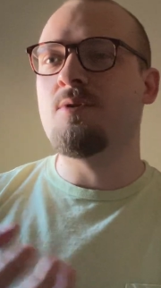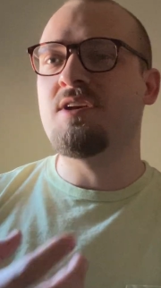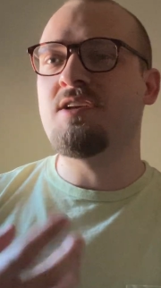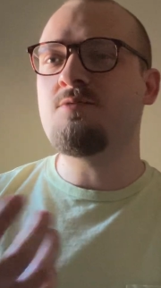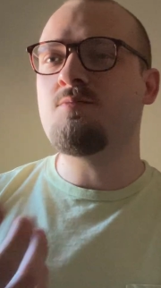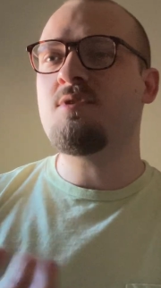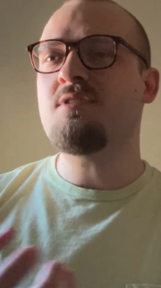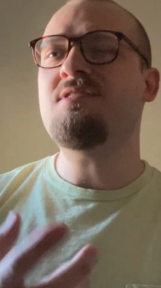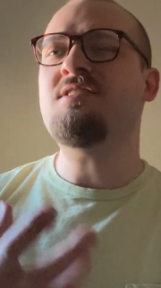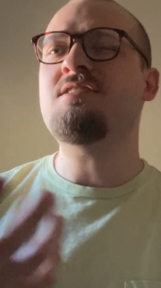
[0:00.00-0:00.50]
because
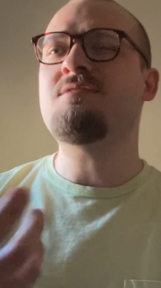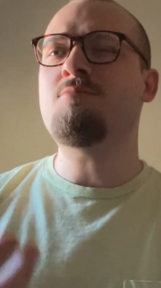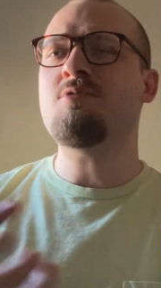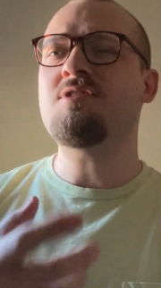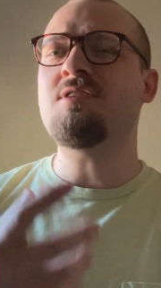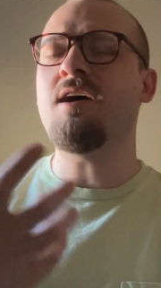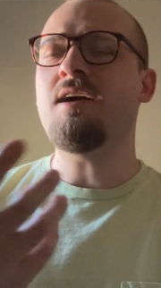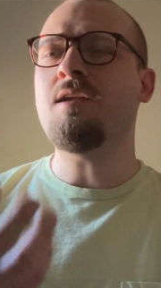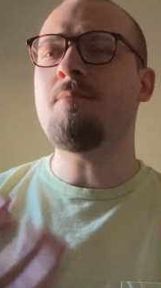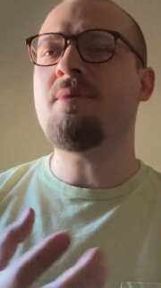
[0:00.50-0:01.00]
we're
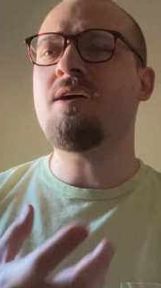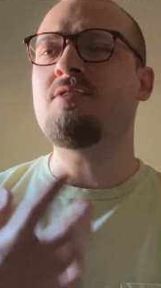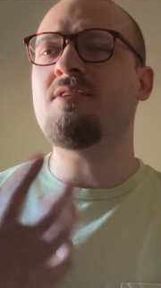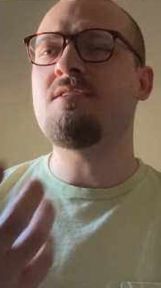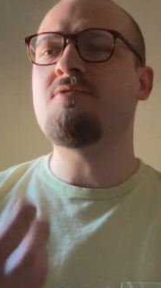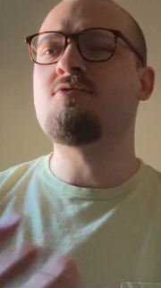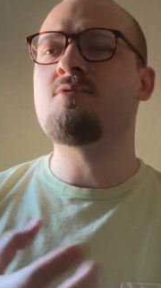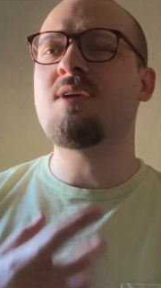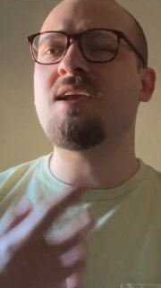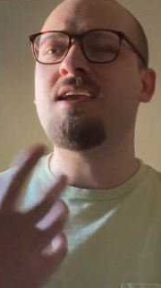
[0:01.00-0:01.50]
talking
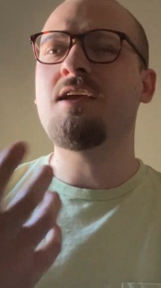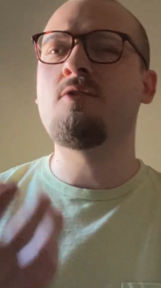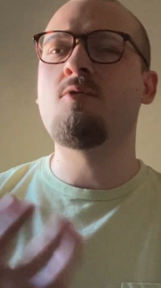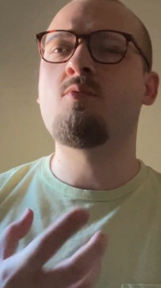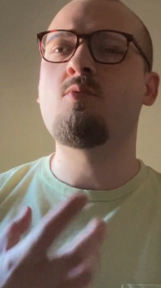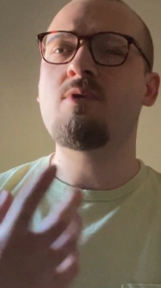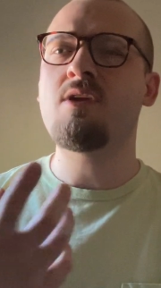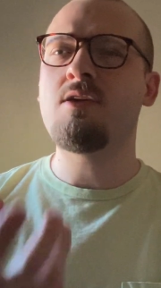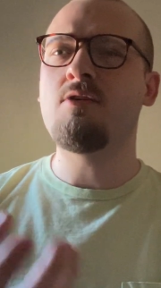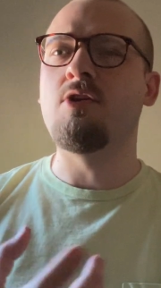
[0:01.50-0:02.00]
about drinking a
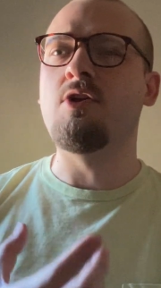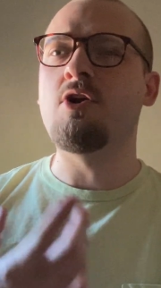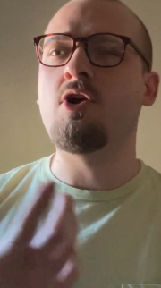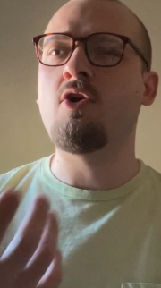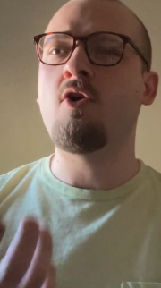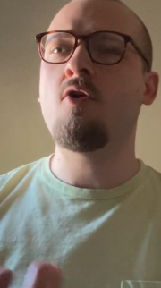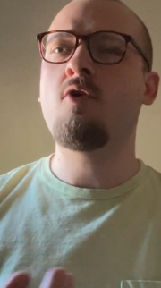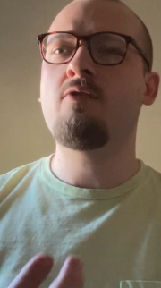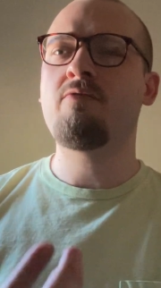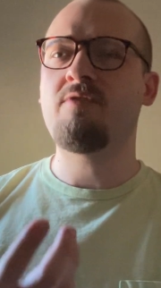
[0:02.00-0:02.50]
real
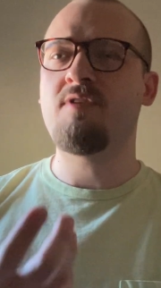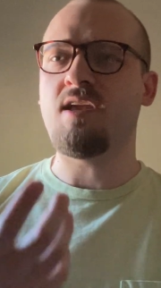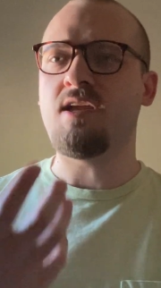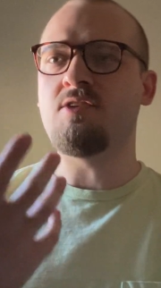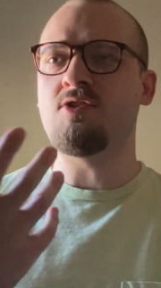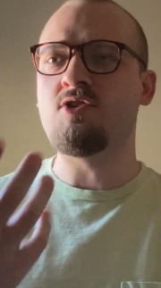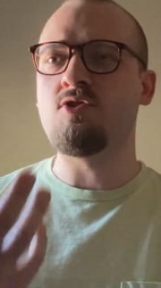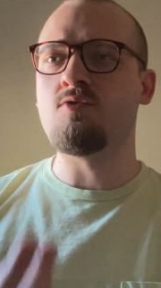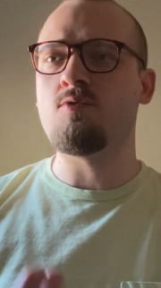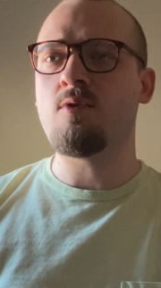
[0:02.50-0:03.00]

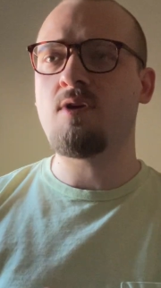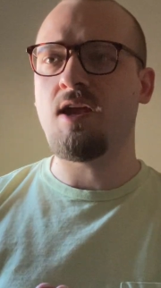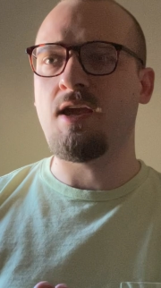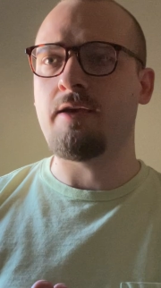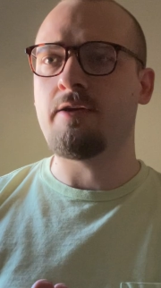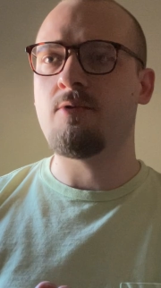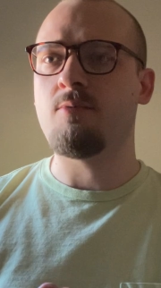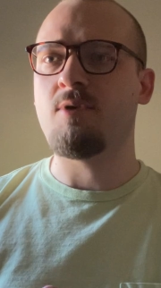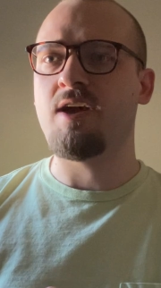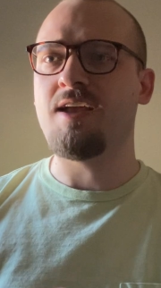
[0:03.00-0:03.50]
earthy
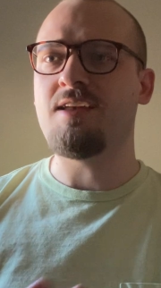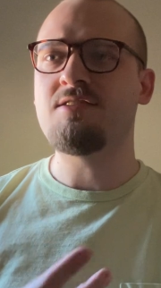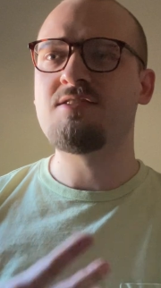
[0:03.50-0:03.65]
drink, right?